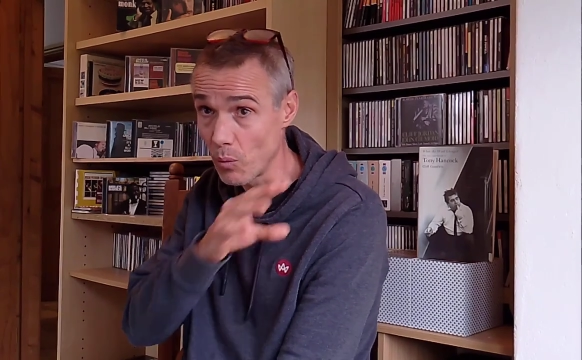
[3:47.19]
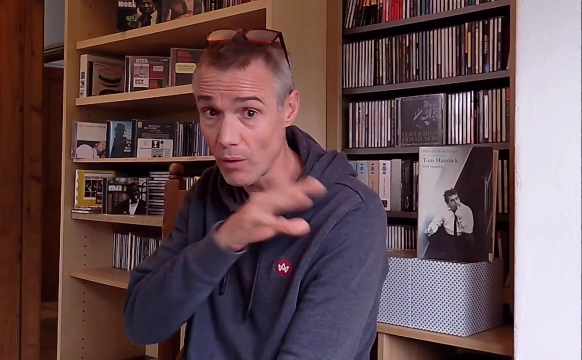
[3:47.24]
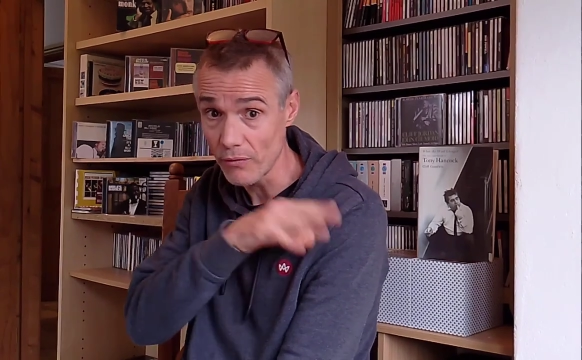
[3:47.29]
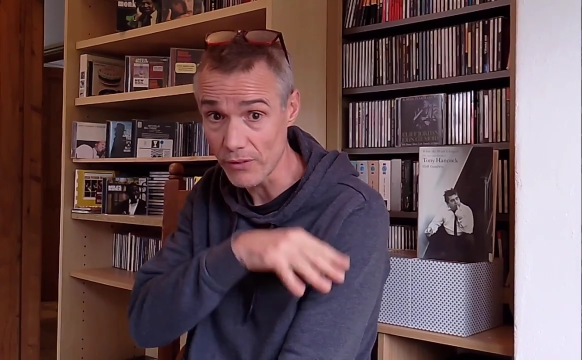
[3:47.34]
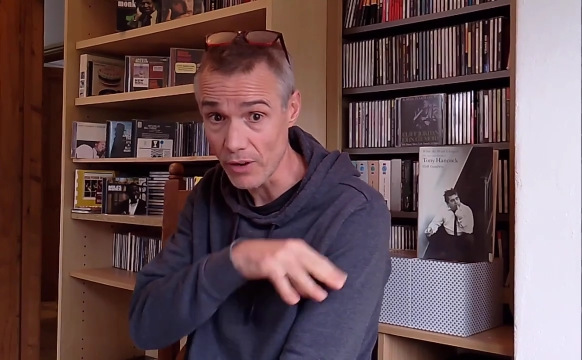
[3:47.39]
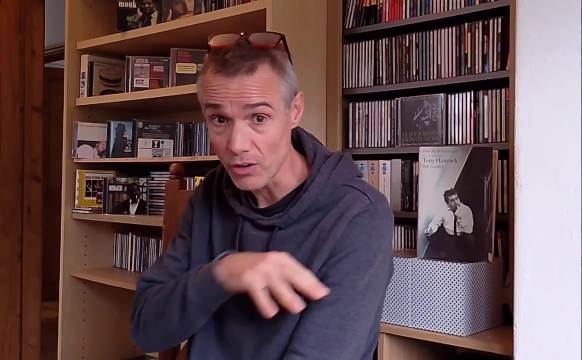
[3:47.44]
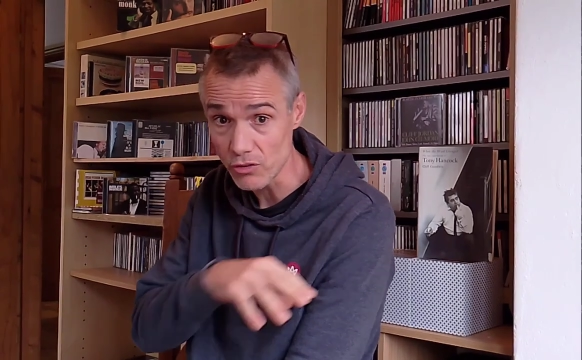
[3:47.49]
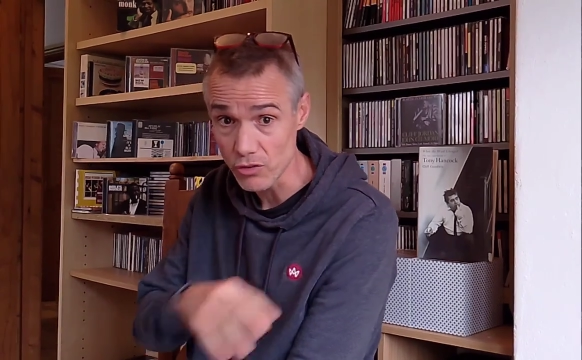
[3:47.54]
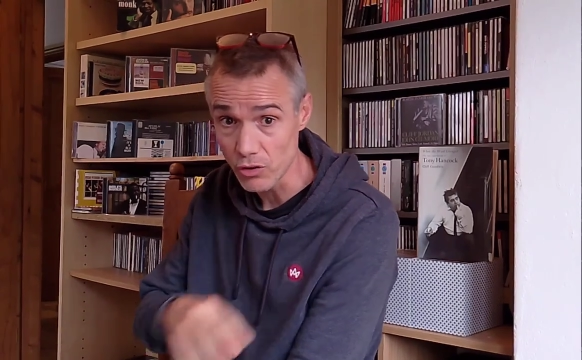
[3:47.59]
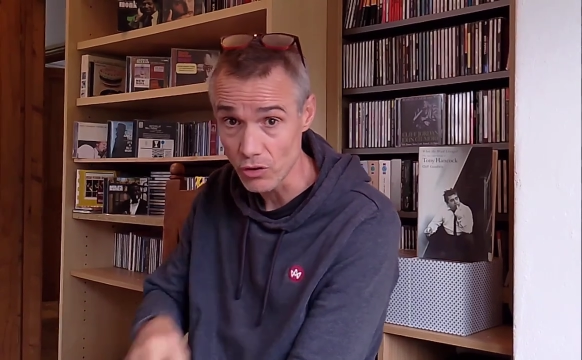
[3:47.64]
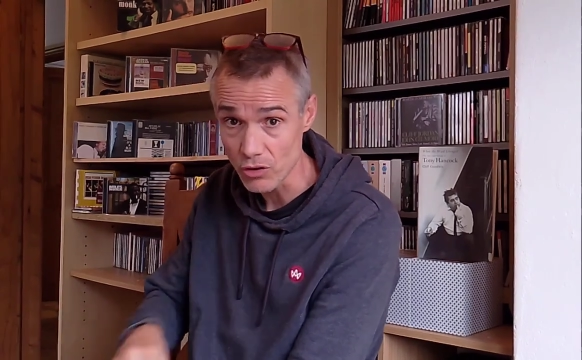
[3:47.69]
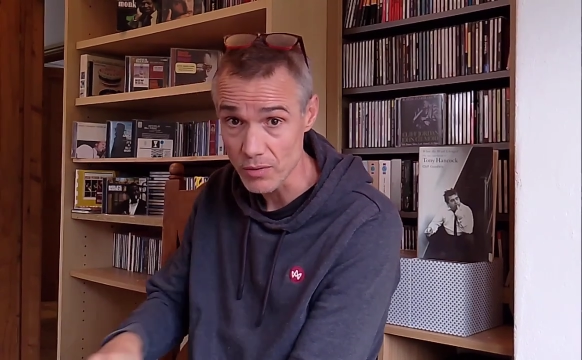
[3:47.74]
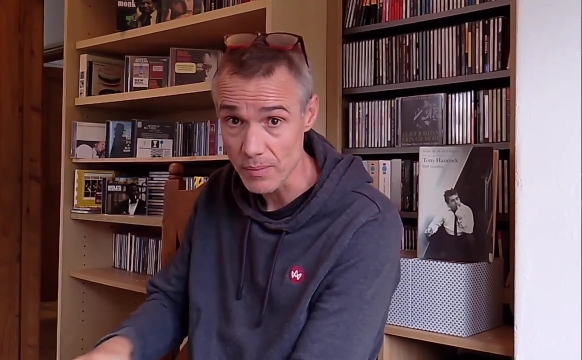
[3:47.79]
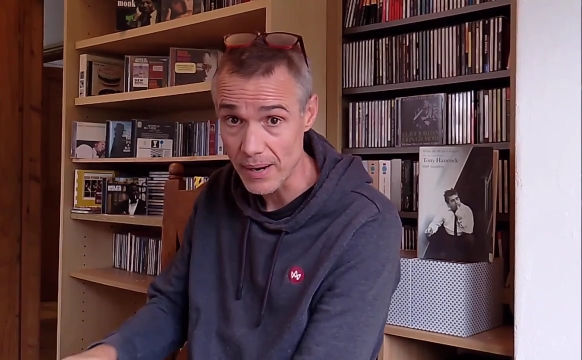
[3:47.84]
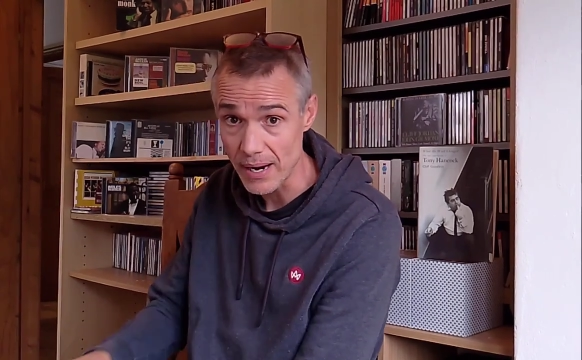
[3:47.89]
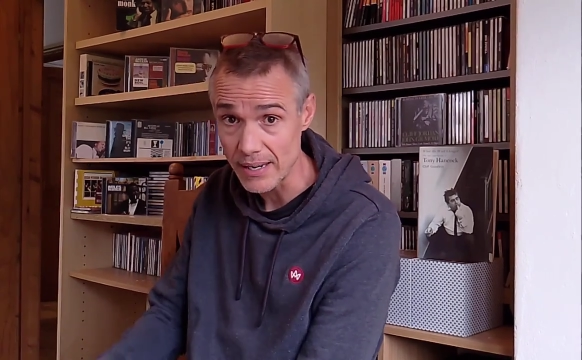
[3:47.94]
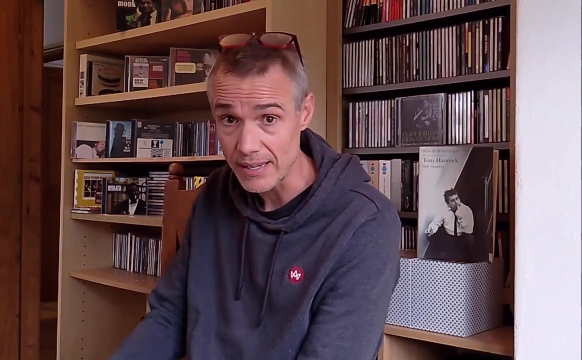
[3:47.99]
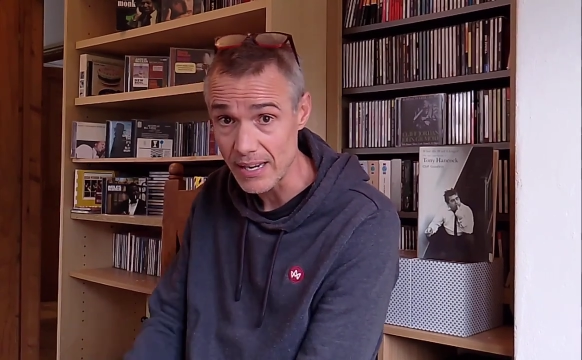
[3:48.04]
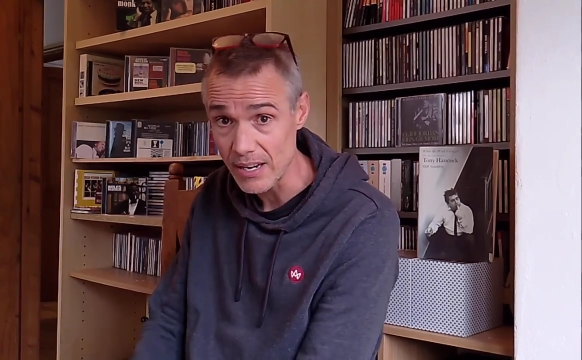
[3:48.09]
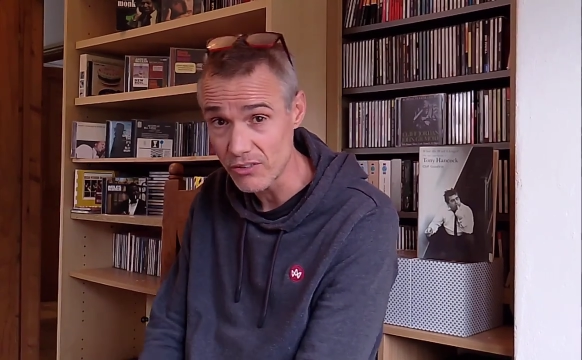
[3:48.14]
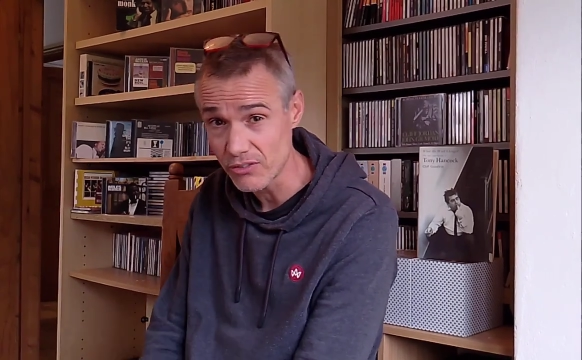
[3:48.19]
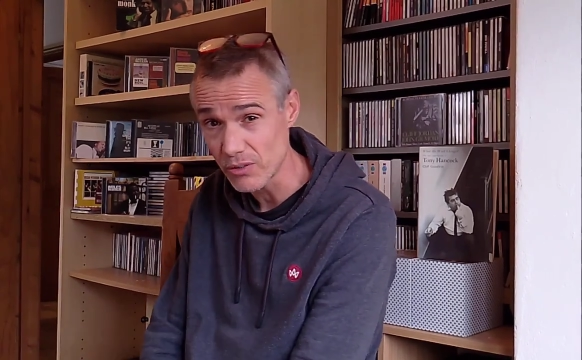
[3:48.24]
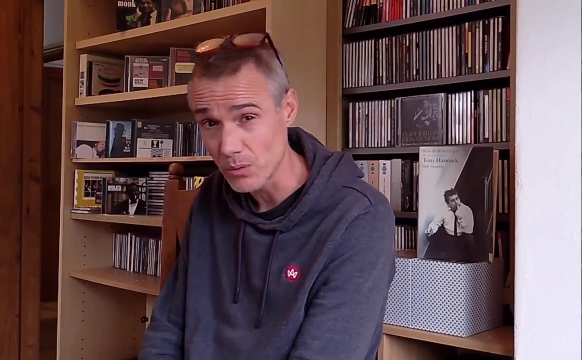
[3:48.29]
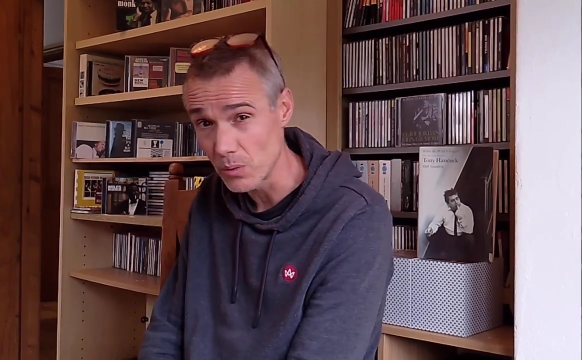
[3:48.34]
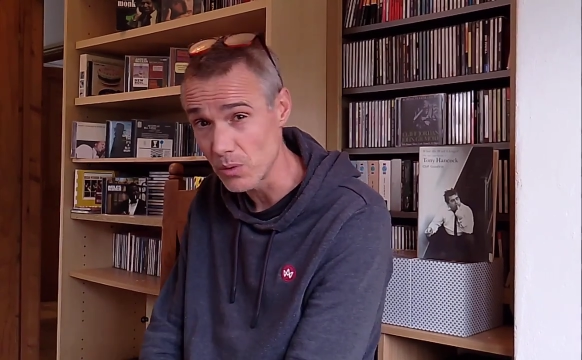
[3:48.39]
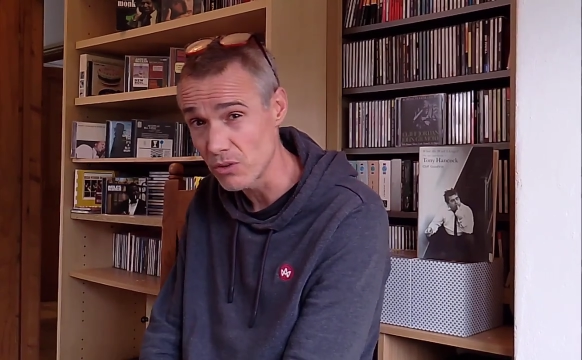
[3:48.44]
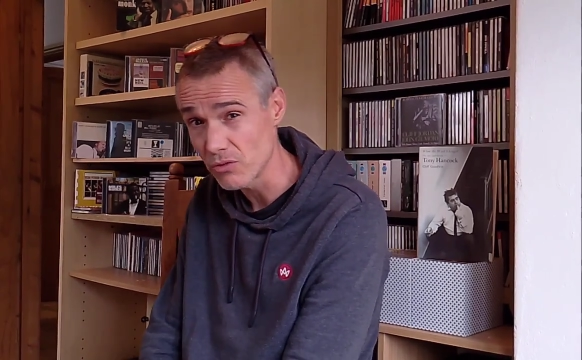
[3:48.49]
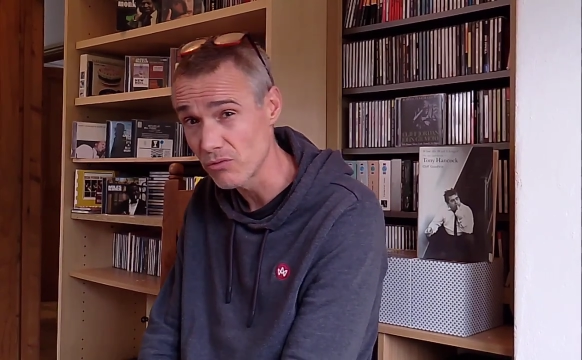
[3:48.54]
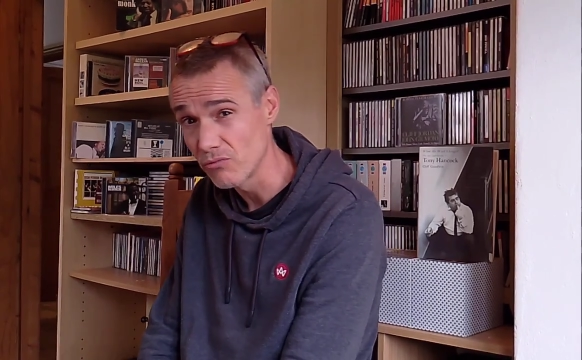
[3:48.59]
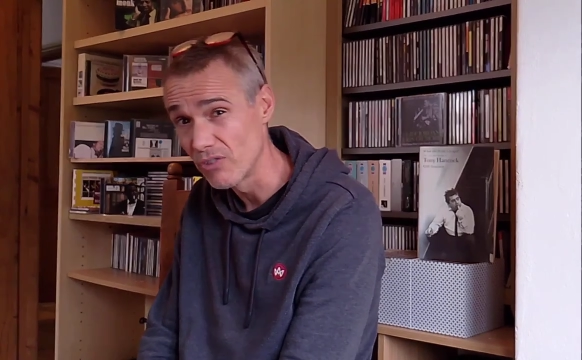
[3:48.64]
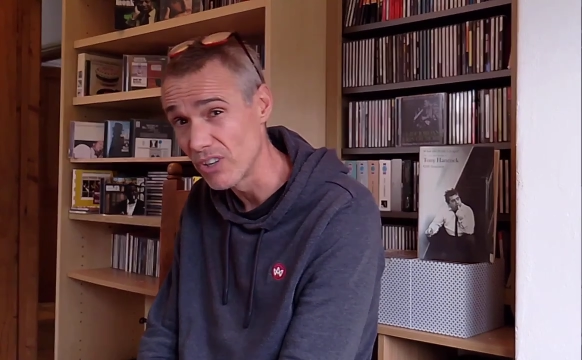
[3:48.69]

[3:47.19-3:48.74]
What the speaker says: one that I talked about yesterday was